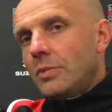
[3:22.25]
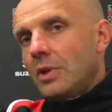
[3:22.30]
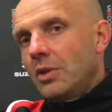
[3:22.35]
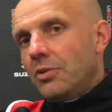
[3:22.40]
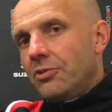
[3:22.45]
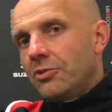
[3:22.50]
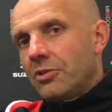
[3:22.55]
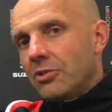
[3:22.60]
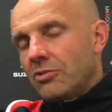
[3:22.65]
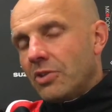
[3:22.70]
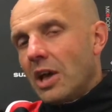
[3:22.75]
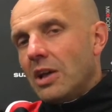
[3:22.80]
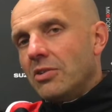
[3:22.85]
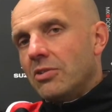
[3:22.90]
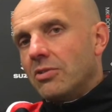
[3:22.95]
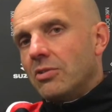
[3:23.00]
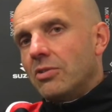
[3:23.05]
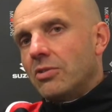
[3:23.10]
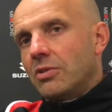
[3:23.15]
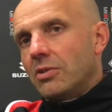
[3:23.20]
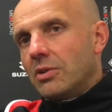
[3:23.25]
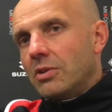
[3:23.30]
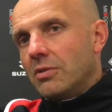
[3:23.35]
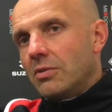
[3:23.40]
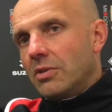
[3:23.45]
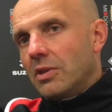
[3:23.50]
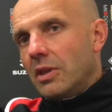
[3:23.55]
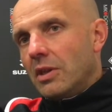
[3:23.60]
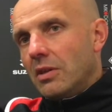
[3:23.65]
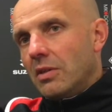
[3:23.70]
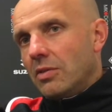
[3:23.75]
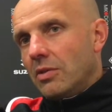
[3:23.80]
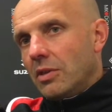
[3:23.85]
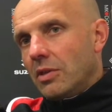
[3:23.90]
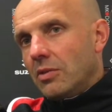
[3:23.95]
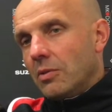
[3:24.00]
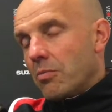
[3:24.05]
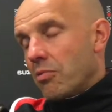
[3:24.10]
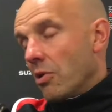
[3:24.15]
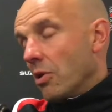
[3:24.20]
the success that the, the,
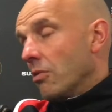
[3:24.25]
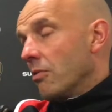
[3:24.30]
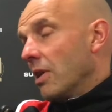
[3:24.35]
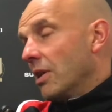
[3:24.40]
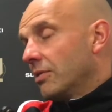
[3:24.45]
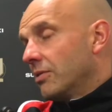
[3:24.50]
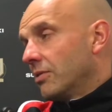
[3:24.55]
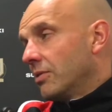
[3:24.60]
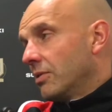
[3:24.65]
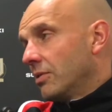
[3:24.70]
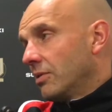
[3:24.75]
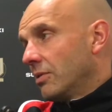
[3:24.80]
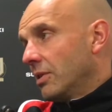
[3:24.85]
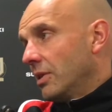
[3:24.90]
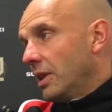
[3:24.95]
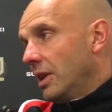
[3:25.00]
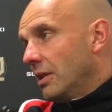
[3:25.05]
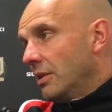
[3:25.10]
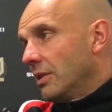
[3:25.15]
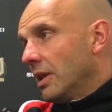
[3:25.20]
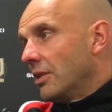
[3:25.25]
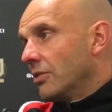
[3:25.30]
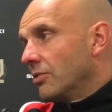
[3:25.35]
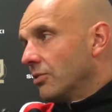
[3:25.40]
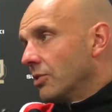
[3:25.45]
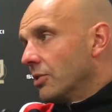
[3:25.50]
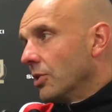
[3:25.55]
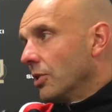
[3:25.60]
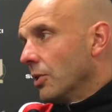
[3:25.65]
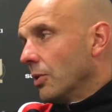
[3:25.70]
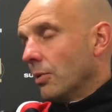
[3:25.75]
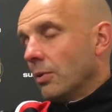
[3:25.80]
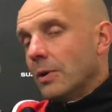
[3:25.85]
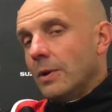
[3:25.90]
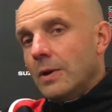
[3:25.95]
the progress intends to do,